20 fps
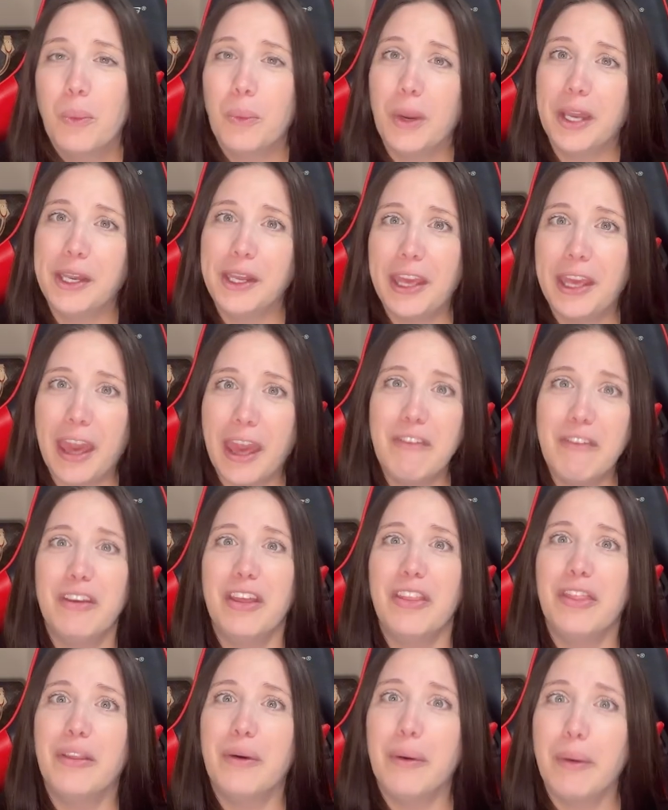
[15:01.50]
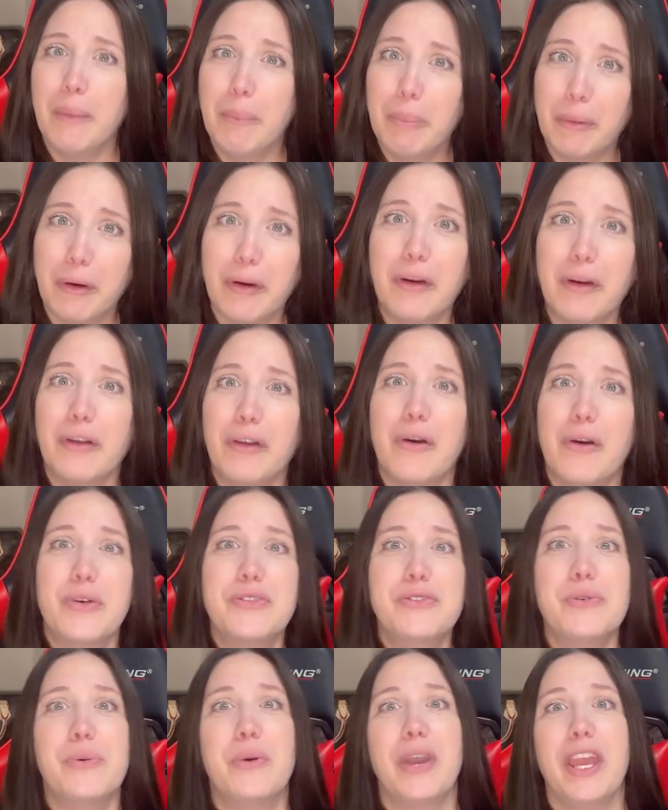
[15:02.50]
when Kevin the bird
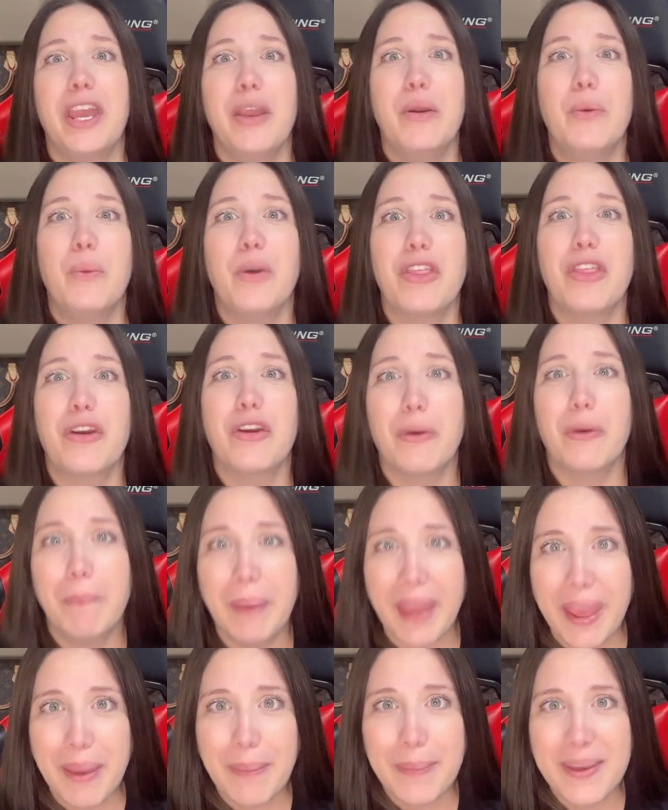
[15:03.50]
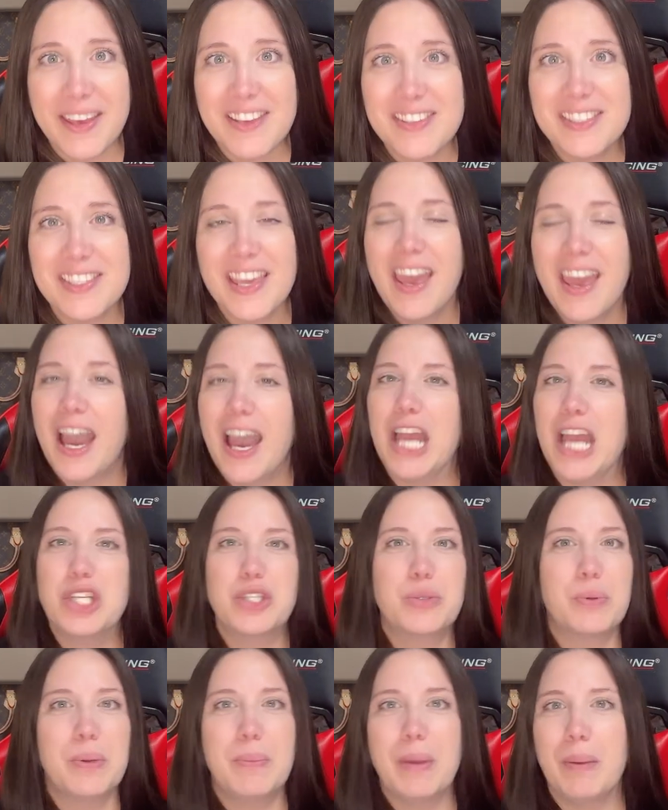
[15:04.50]
goes away with her babies. I
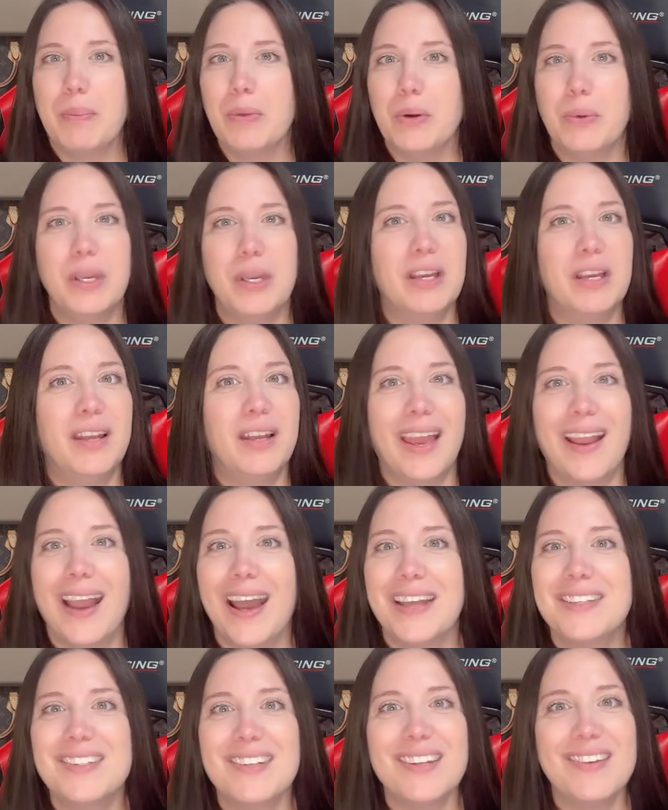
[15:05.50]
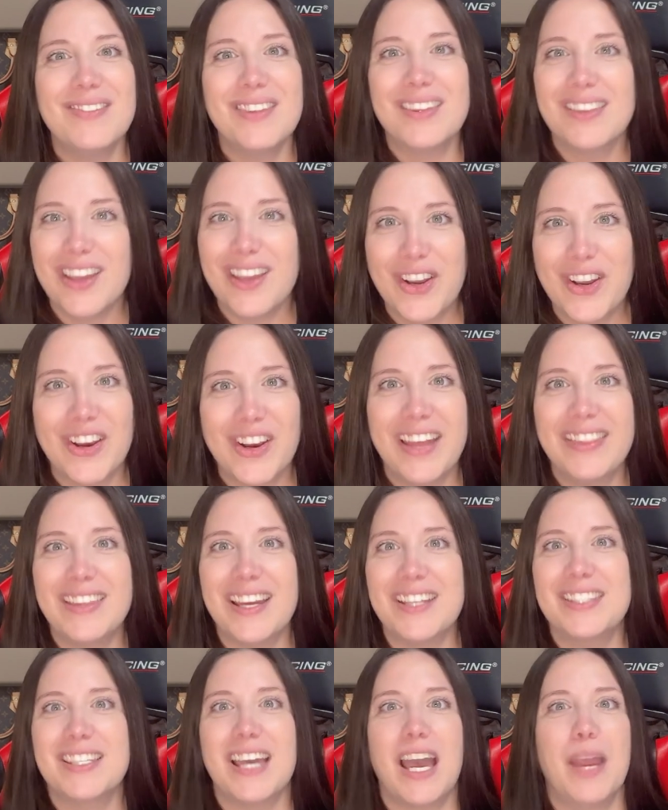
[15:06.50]
just remember we like had to leave the theater at
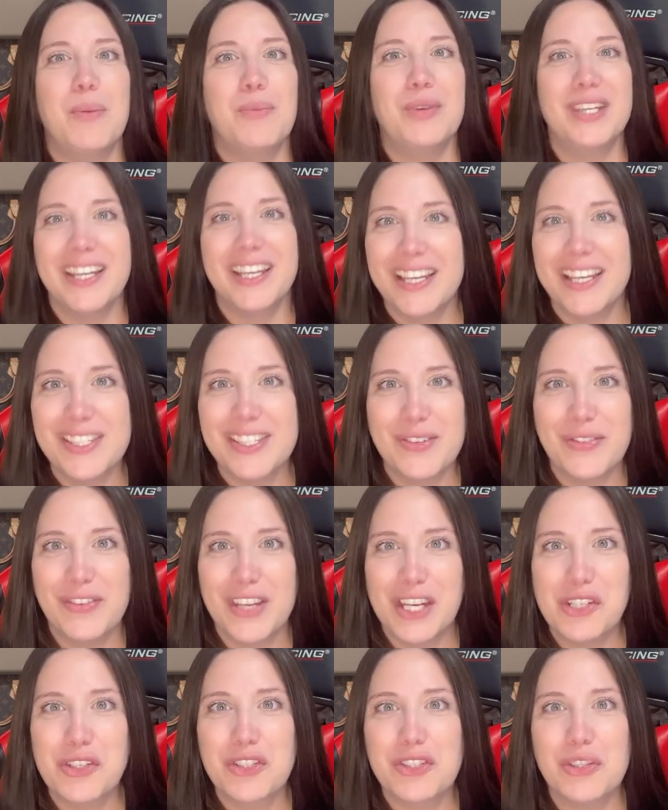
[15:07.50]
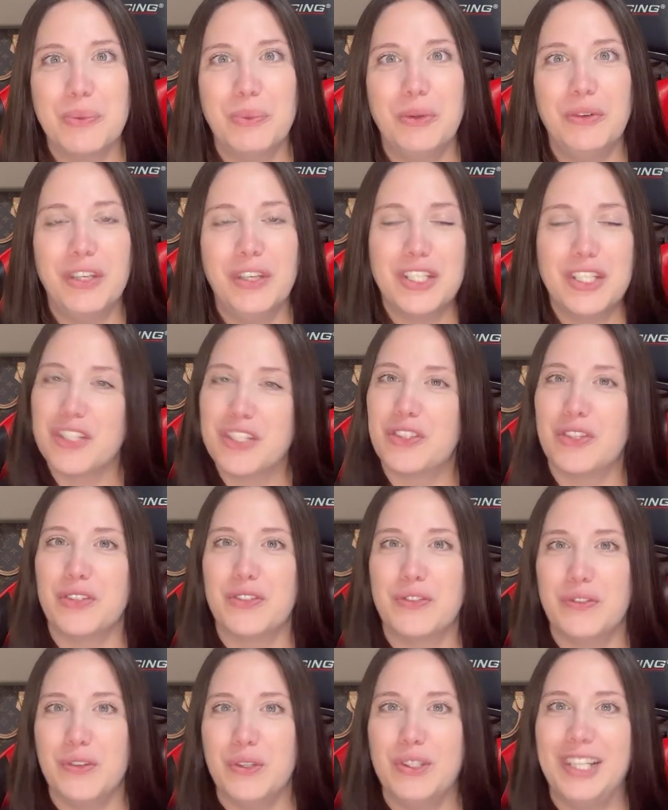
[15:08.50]
that time. We didn't get to finish the movie, just
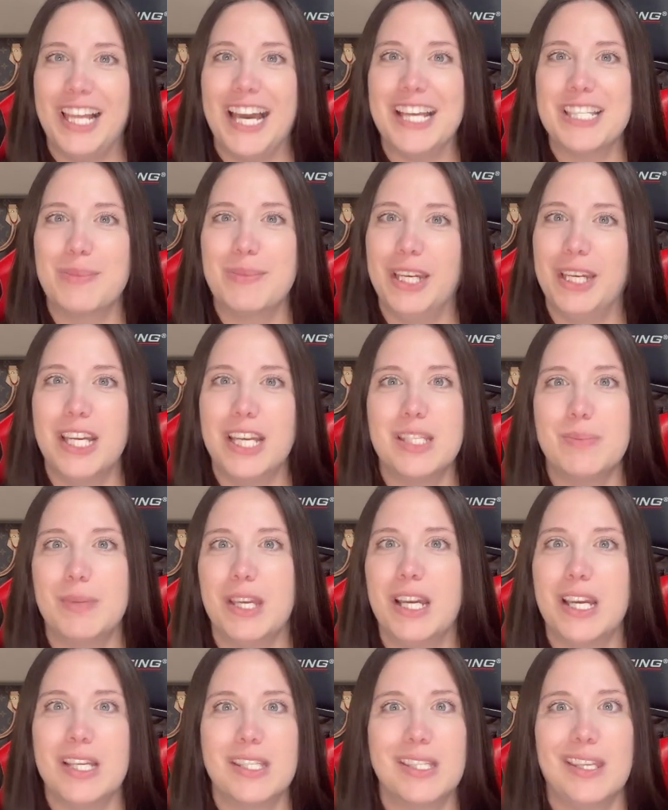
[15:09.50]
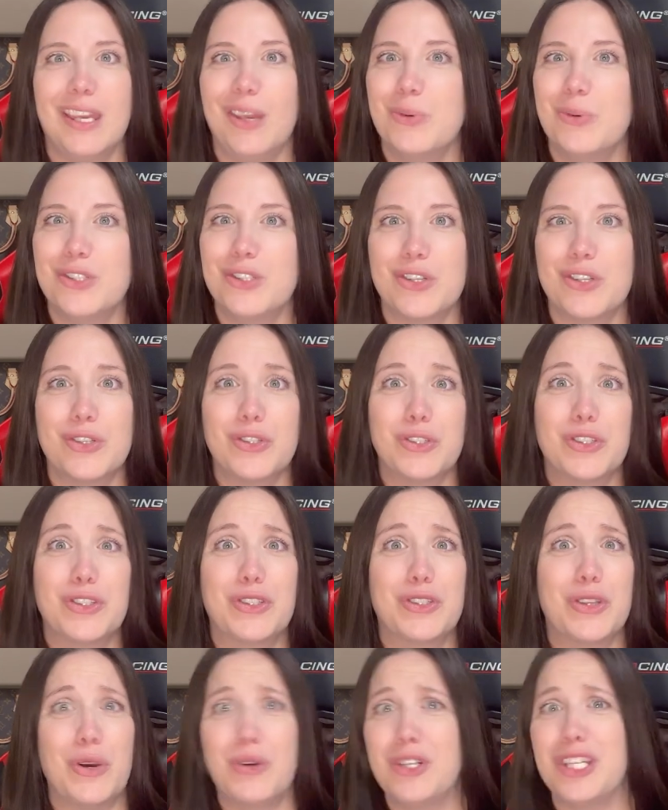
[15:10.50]
those few last minutes, because he was
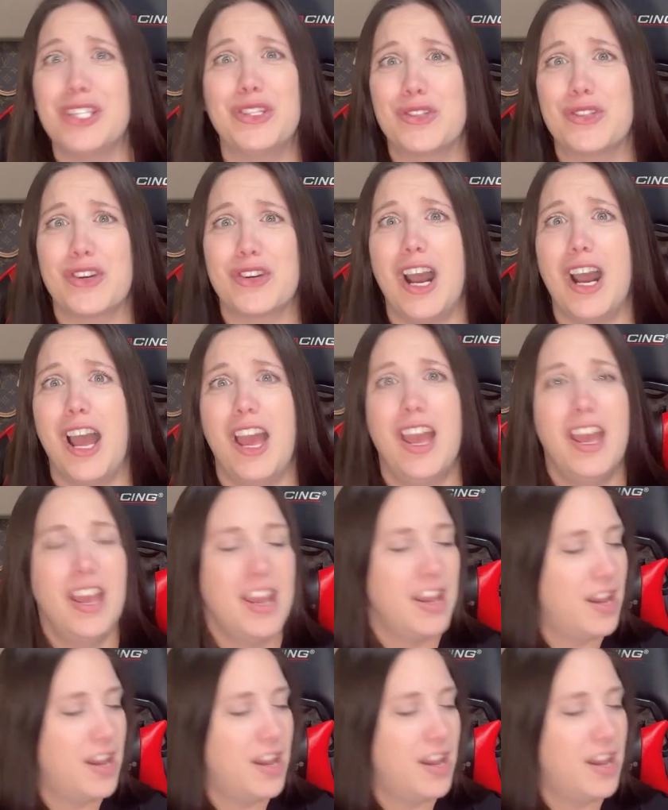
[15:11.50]
just so distraught